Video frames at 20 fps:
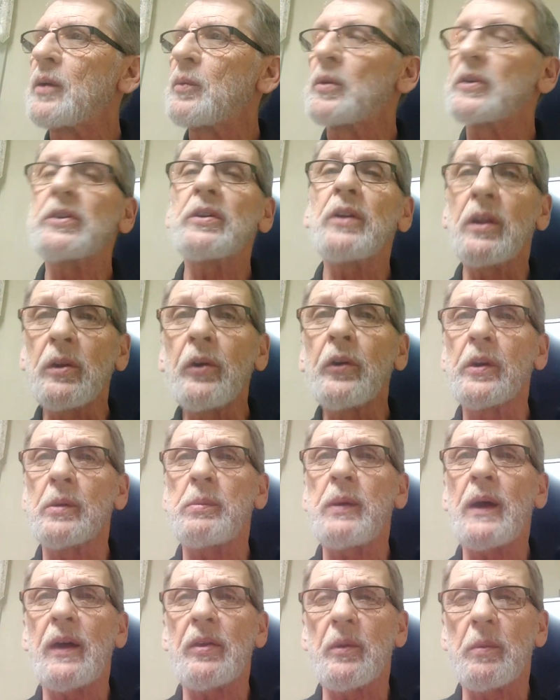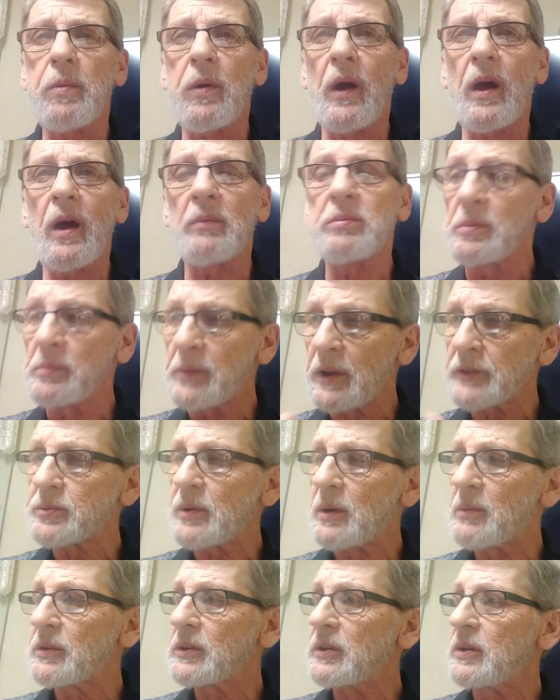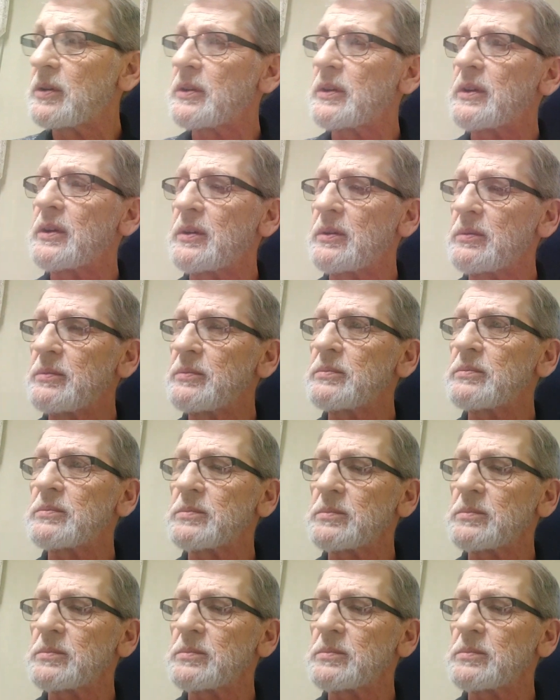We're going to learn about the problem. That's what we're going to do.